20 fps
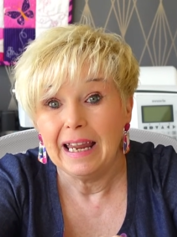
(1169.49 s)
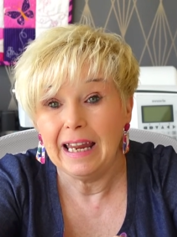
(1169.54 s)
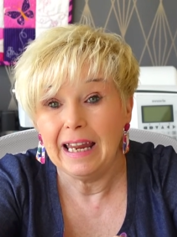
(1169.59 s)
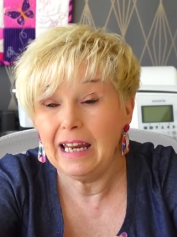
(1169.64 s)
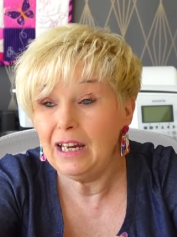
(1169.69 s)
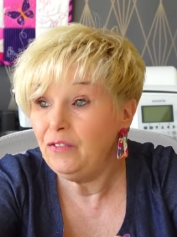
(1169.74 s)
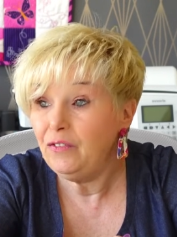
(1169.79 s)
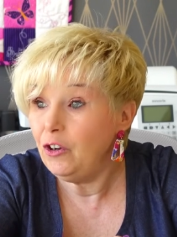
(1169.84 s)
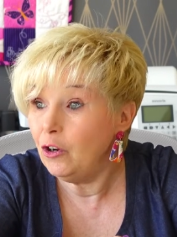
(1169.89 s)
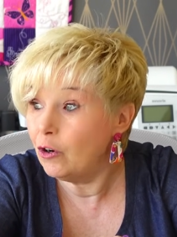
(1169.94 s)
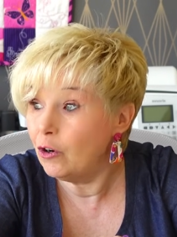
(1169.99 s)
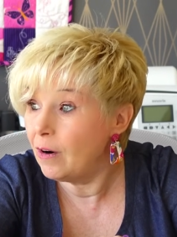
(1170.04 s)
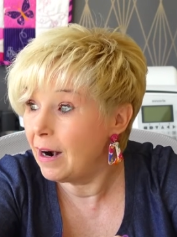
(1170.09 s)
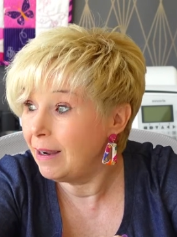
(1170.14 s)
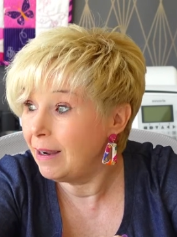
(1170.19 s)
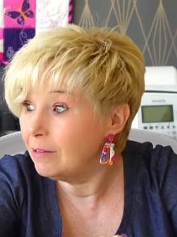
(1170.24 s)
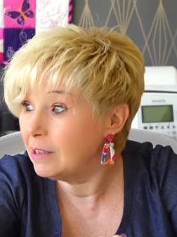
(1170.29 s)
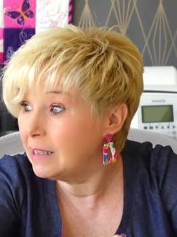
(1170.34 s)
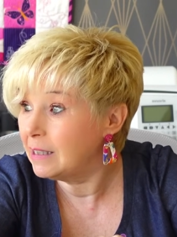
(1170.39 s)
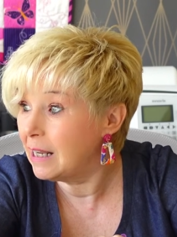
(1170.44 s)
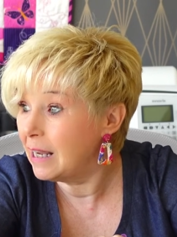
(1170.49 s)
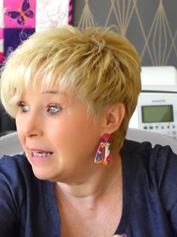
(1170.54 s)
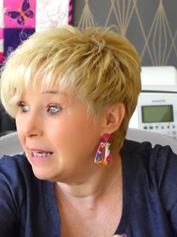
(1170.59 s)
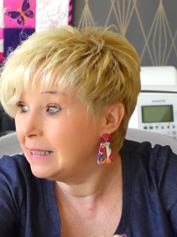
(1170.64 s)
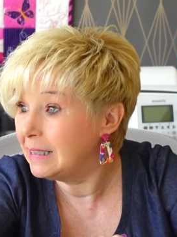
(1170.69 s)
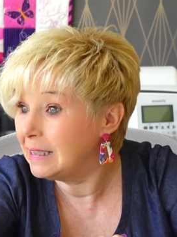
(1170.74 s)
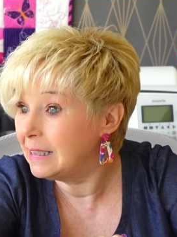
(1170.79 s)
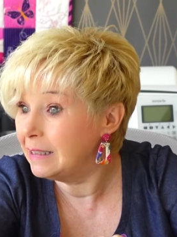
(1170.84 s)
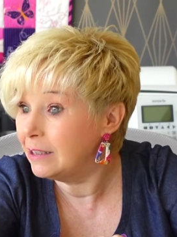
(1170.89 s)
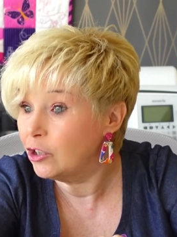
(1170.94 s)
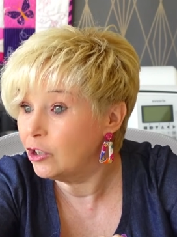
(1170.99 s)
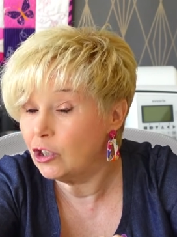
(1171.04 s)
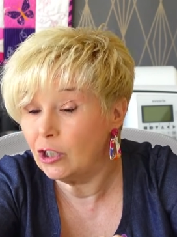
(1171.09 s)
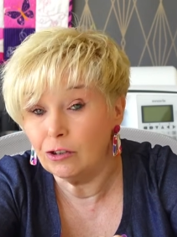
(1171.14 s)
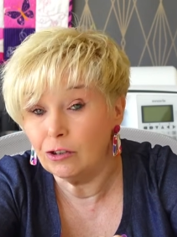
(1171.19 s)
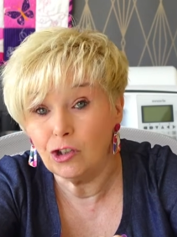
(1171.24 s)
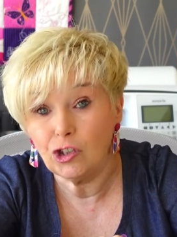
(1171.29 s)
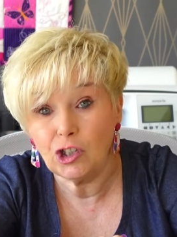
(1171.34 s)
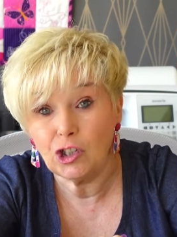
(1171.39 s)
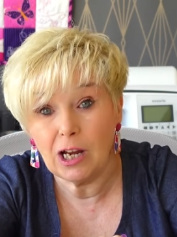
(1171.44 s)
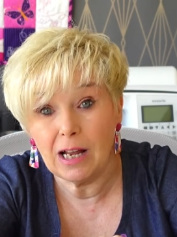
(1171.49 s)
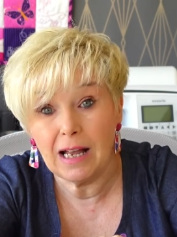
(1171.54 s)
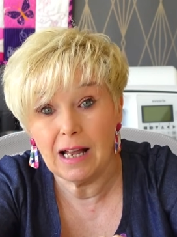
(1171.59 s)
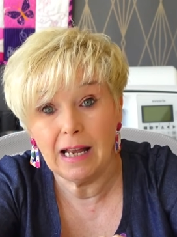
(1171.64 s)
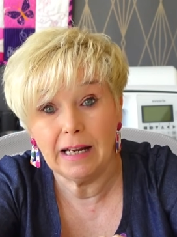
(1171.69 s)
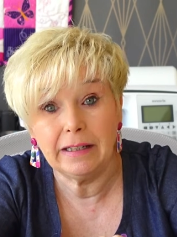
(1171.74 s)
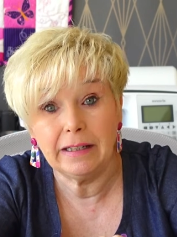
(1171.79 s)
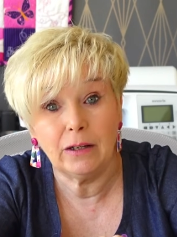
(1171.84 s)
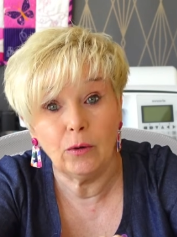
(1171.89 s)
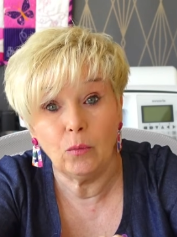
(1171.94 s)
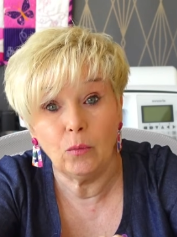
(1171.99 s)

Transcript: If you're outside in the sunshine,